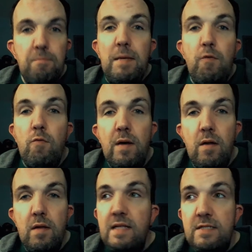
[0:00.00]
people
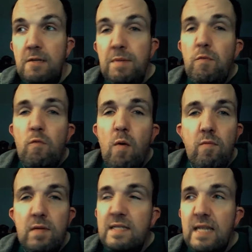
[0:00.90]
will, and some people
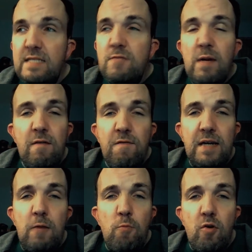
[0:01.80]
won't, because that's the way it
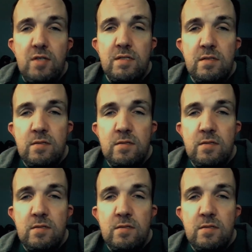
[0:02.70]
fucking works.